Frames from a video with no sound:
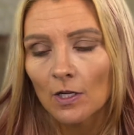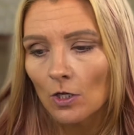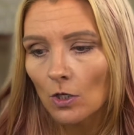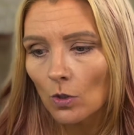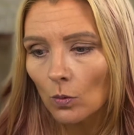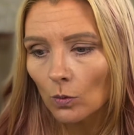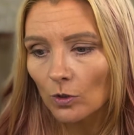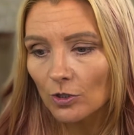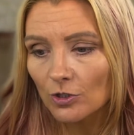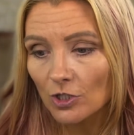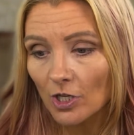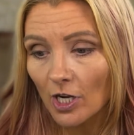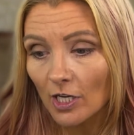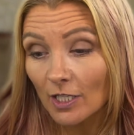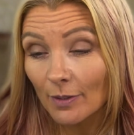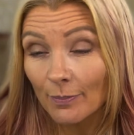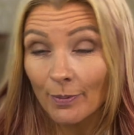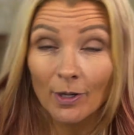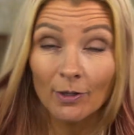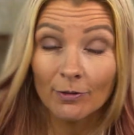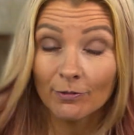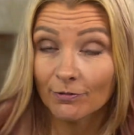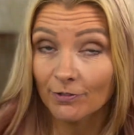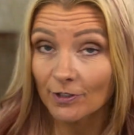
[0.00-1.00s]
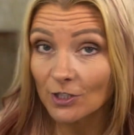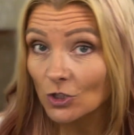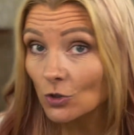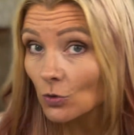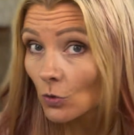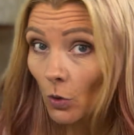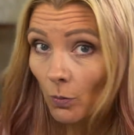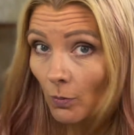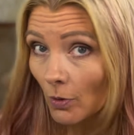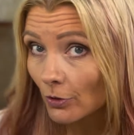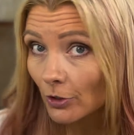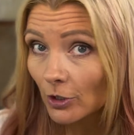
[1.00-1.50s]
We'll talk about visual
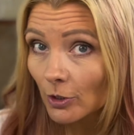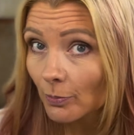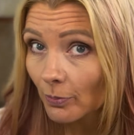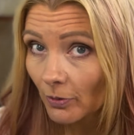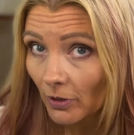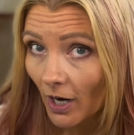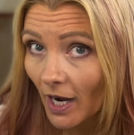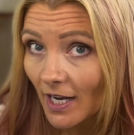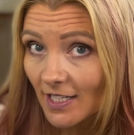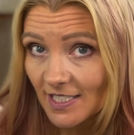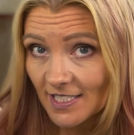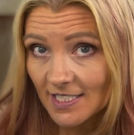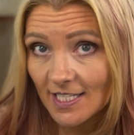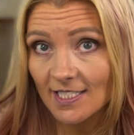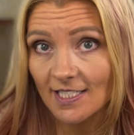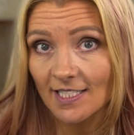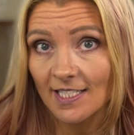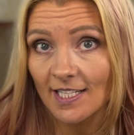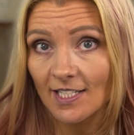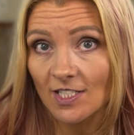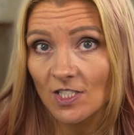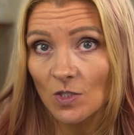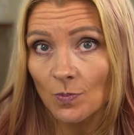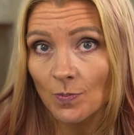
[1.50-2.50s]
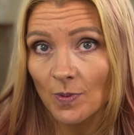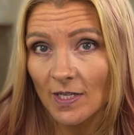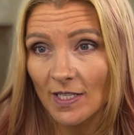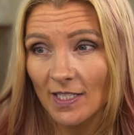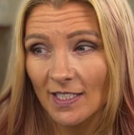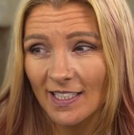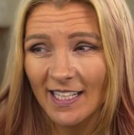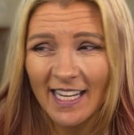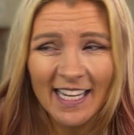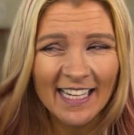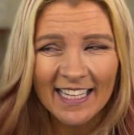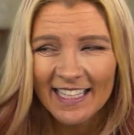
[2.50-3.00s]
motor processing
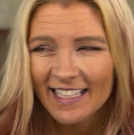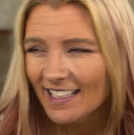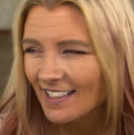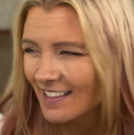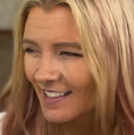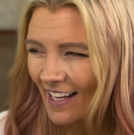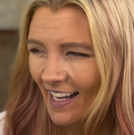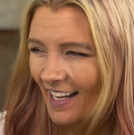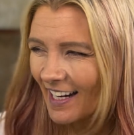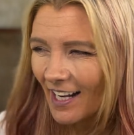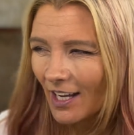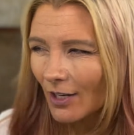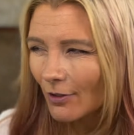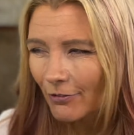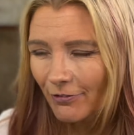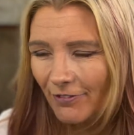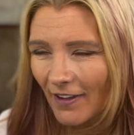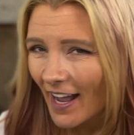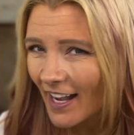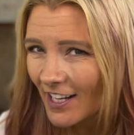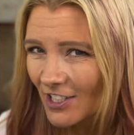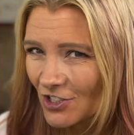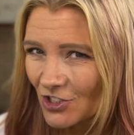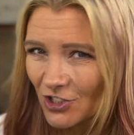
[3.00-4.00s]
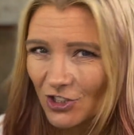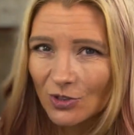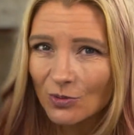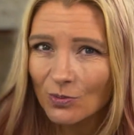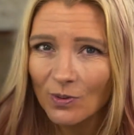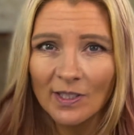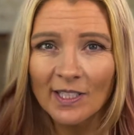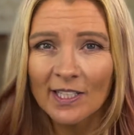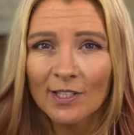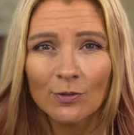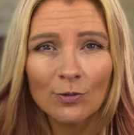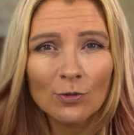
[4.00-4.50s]
speed, not how fast you're
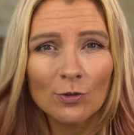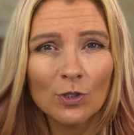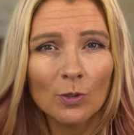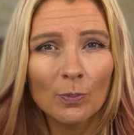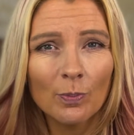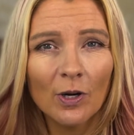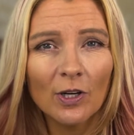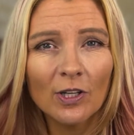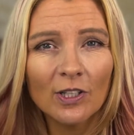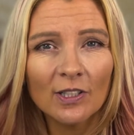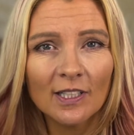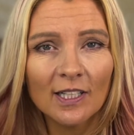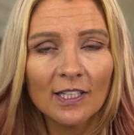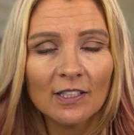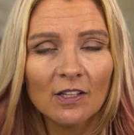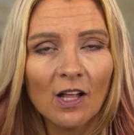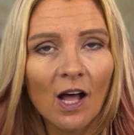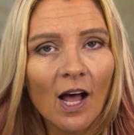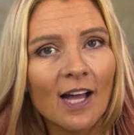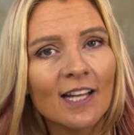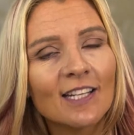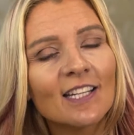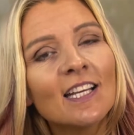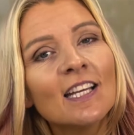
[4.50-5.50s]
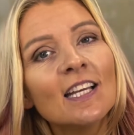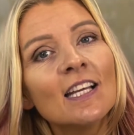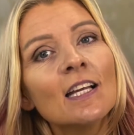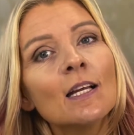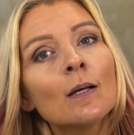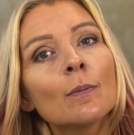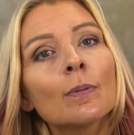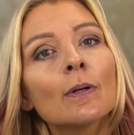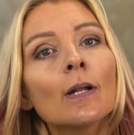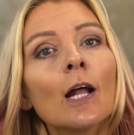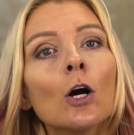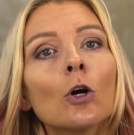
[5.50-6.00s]
running through the parking lot,
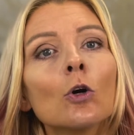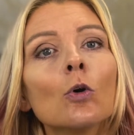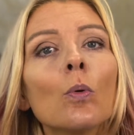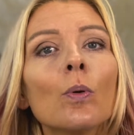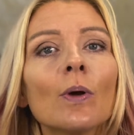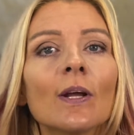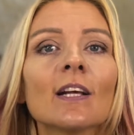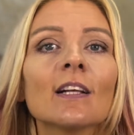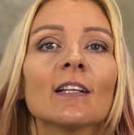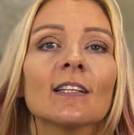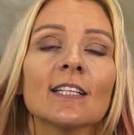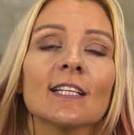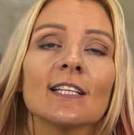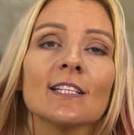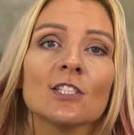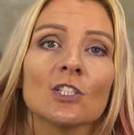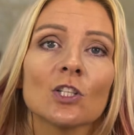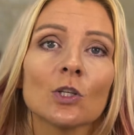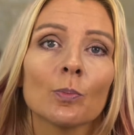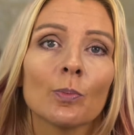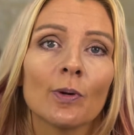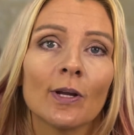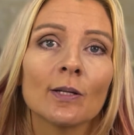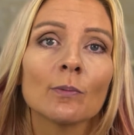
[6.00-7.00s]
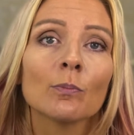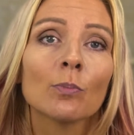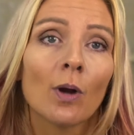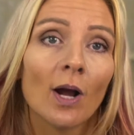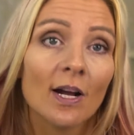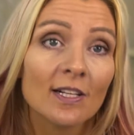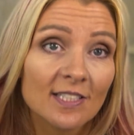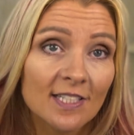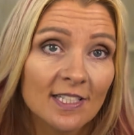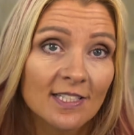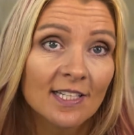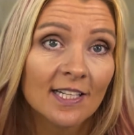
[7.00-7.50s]
but how quickly is your brain
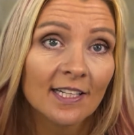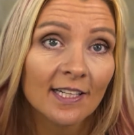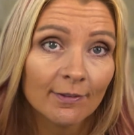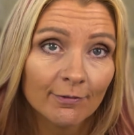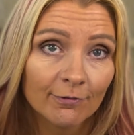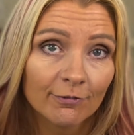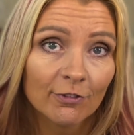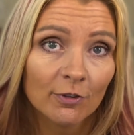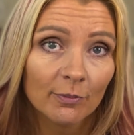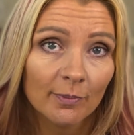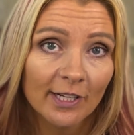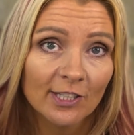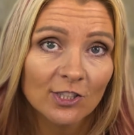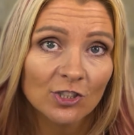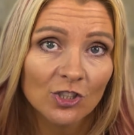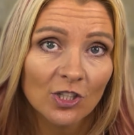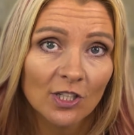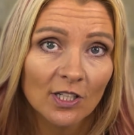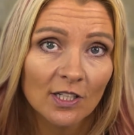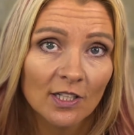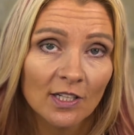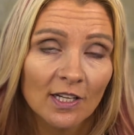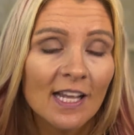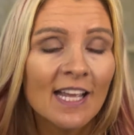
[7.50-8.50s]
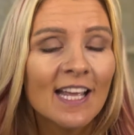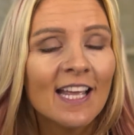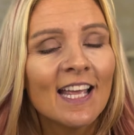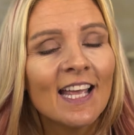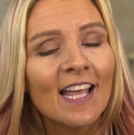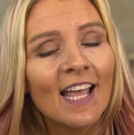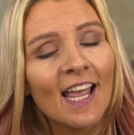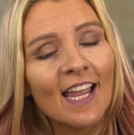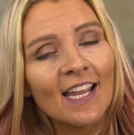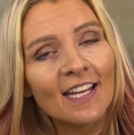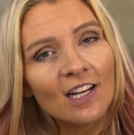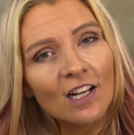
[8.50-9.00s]
processing information,
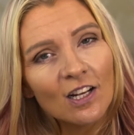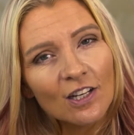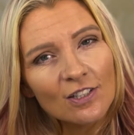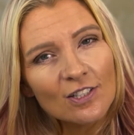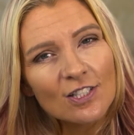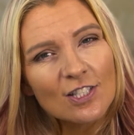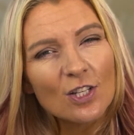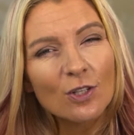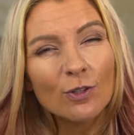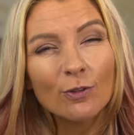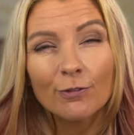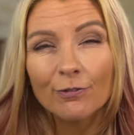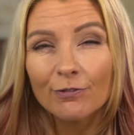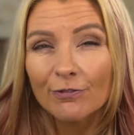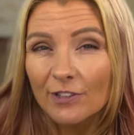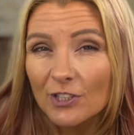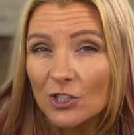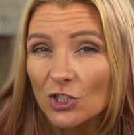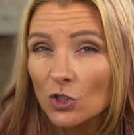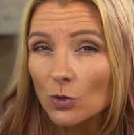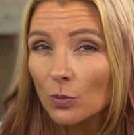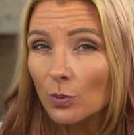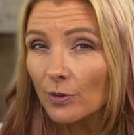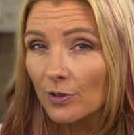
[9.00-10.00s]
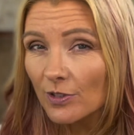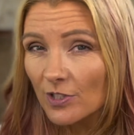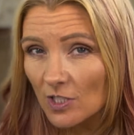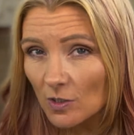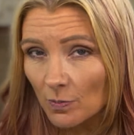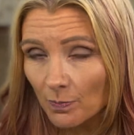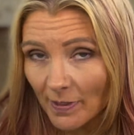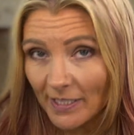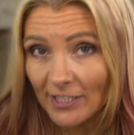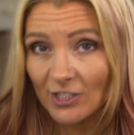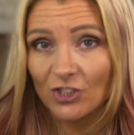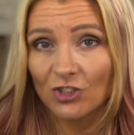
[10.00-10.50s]
and also visual
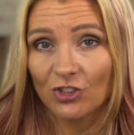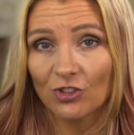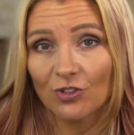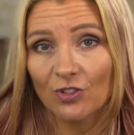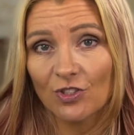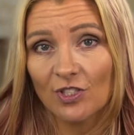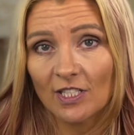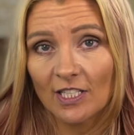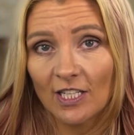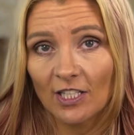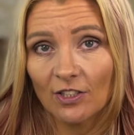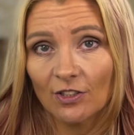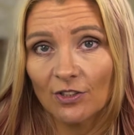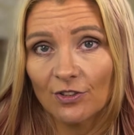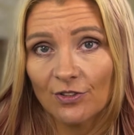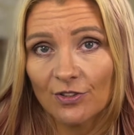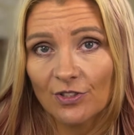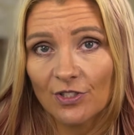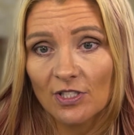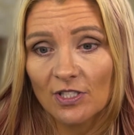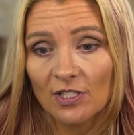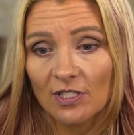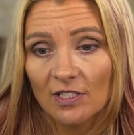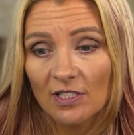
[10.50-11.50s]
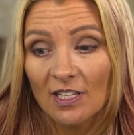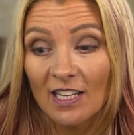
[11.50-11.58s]
spatial skills.